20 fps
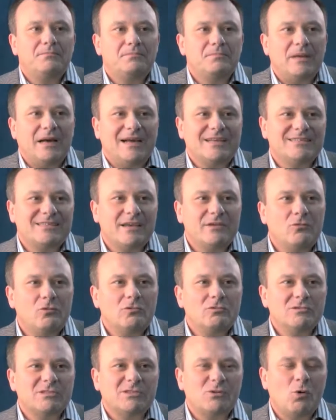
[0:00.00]
As I
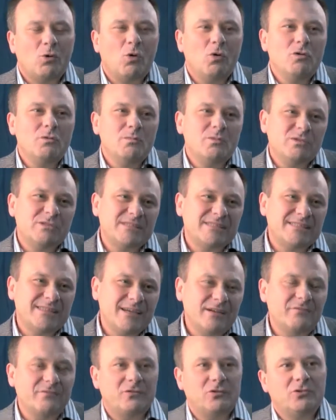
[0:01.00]
was almost
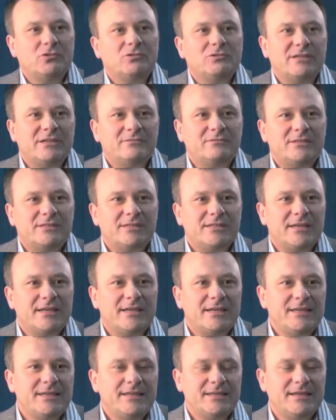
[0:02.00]
self-taught, I would
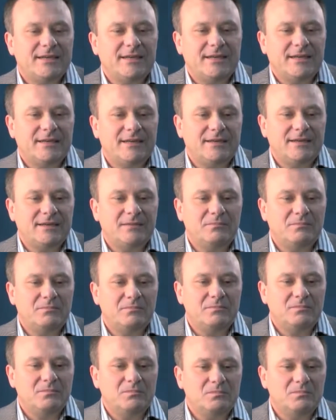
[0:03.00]
say,
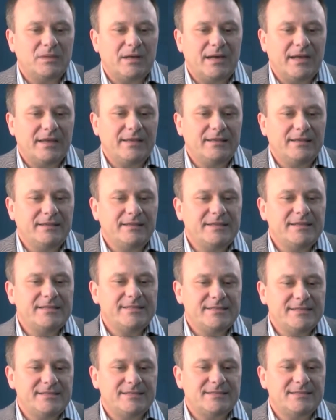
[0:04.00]
I
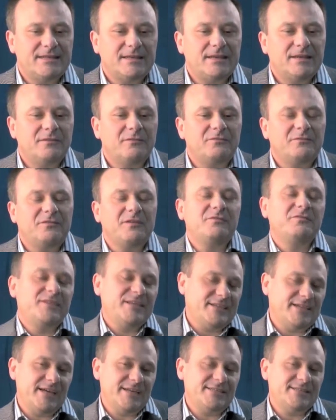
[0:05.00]
needed 50
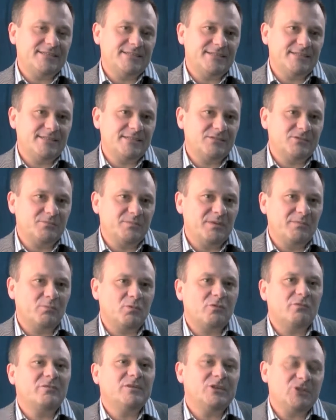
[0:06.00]
cases to be
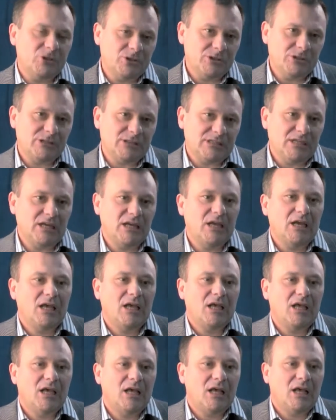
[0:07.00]
proficient.
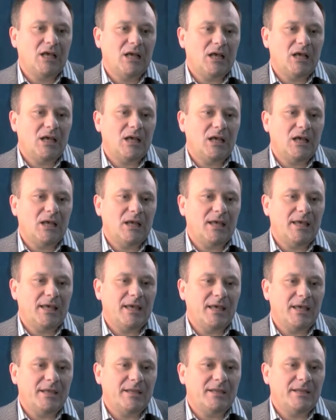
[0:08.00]

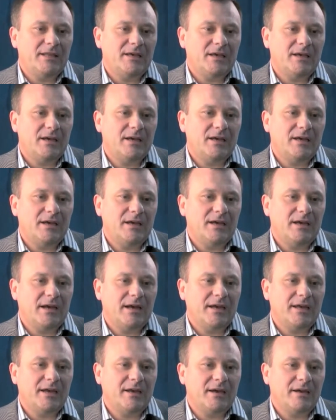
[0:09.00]
And
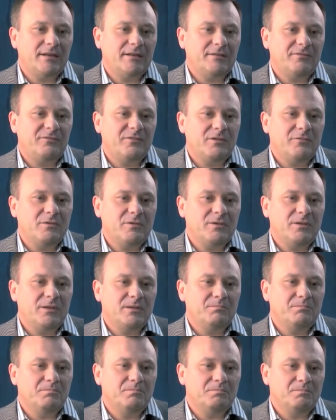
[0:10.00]
I had very
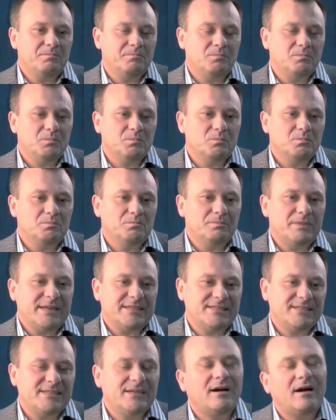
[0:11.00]
bad
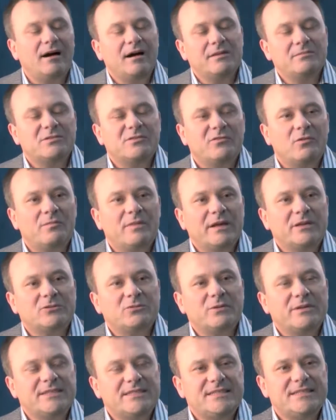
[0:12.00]
times for my
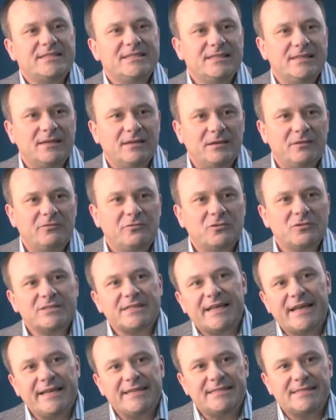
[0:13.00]
20 first
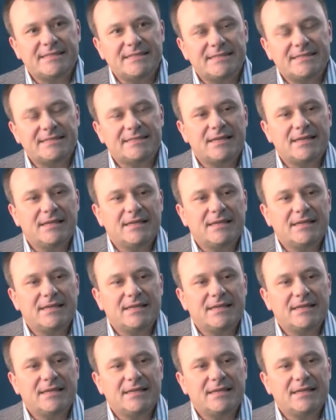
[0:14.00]
cases.